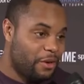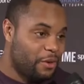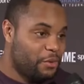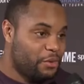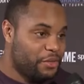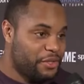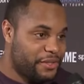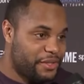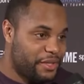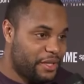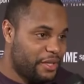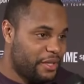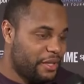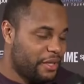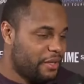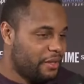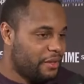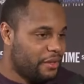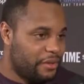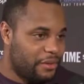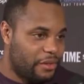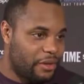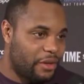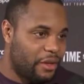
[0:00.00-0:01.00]
always said that
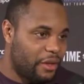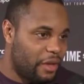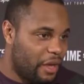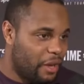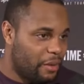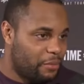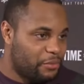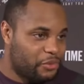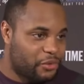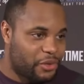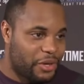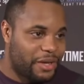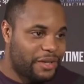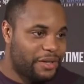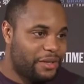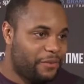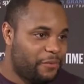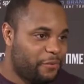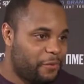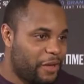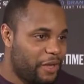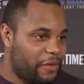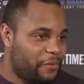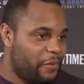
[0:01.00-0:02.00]
I'm trying to
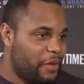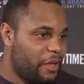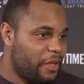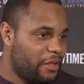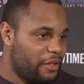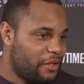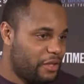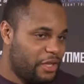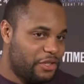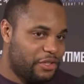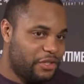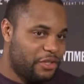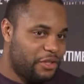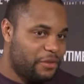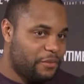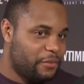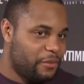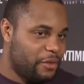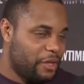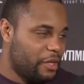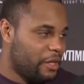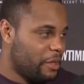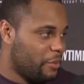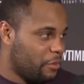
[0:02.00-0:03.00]
find
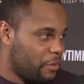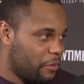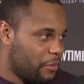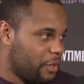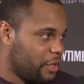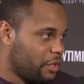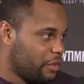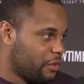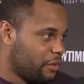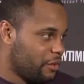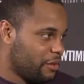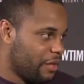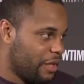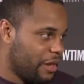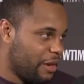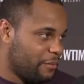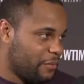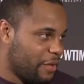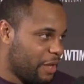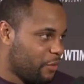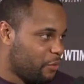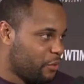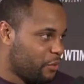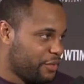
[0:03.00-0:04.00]
validation in MMA, that
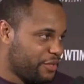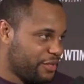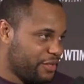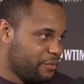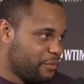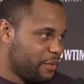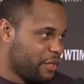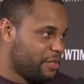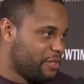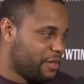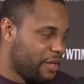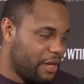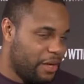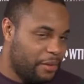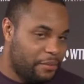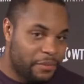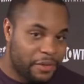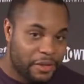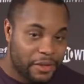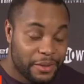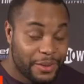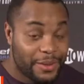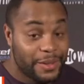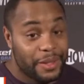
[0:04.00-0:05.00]
I'm not wasting my time.
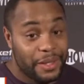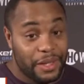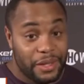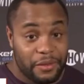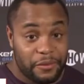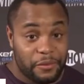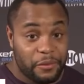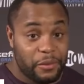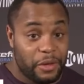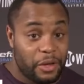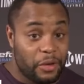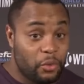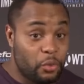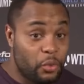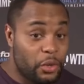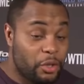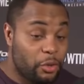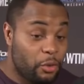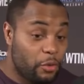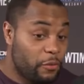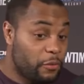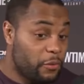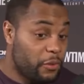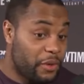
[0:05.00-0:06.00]
And a, a
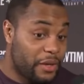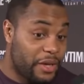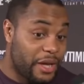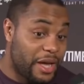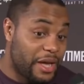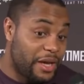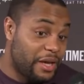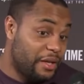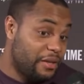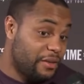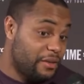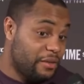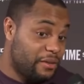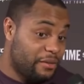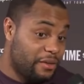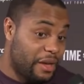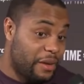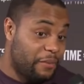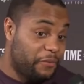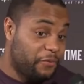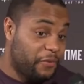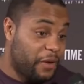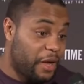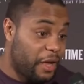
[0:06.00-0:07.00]
win over a guy that's in the
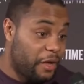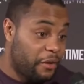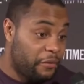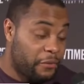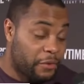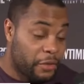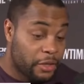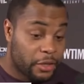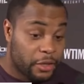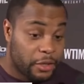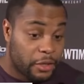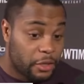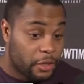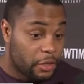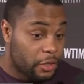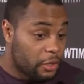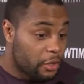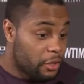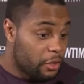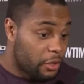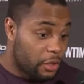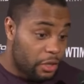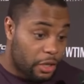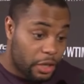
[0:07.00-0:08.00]
top five,
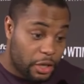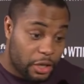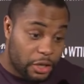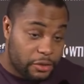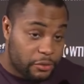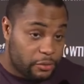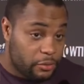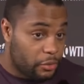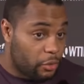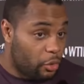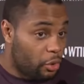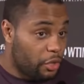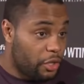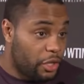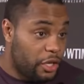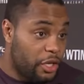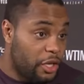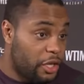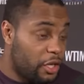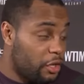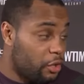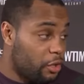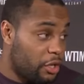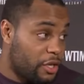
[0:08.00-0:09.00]
uh,
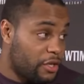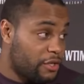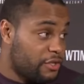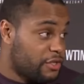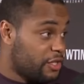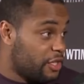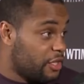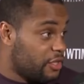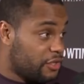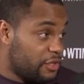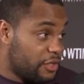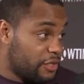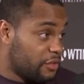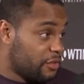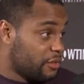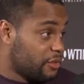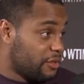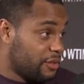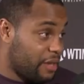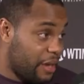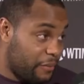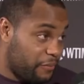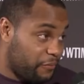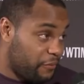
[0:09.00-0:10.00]

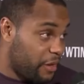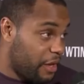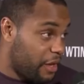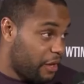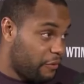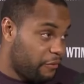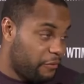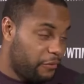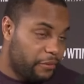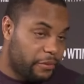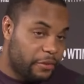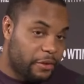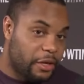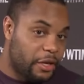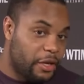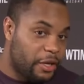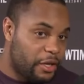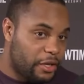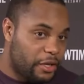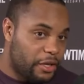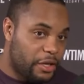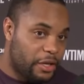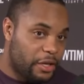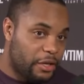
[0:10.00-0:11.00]
consensus top five
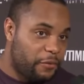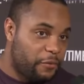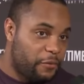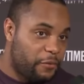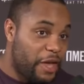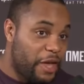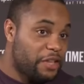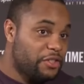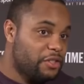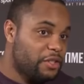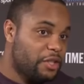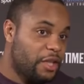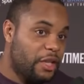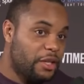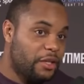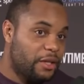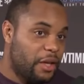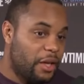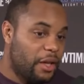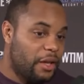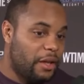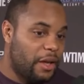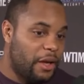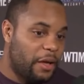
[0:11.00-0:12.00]
uh, in a fashion like
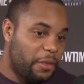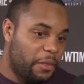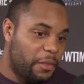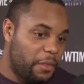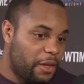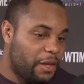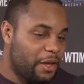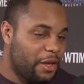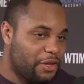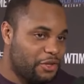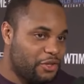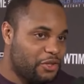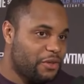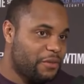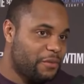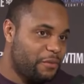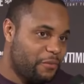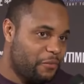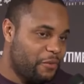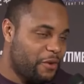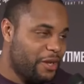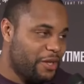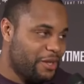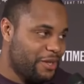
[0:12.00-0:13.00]
that, I think I should
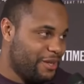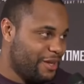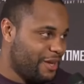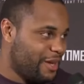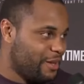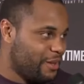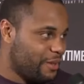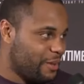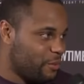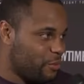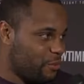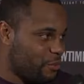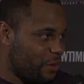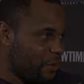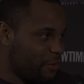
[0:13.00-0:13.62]
finally gain some of